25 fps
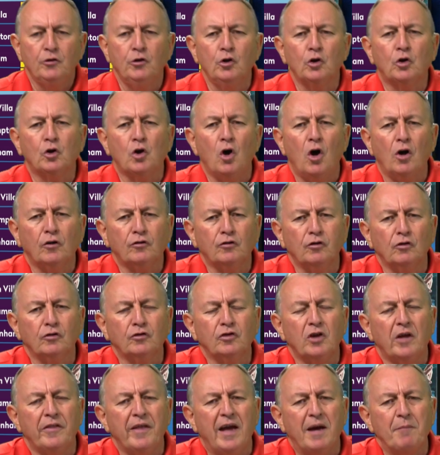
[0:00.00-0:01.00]
Newcastle,
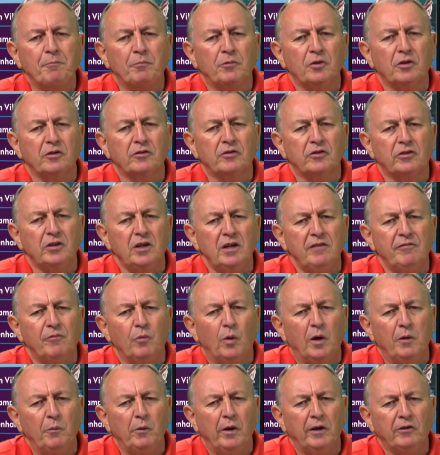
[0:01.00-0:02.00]
Southampton, Steve,
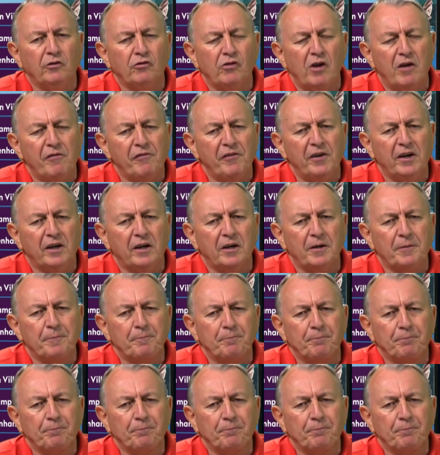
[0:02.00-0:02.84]
one-way traffic.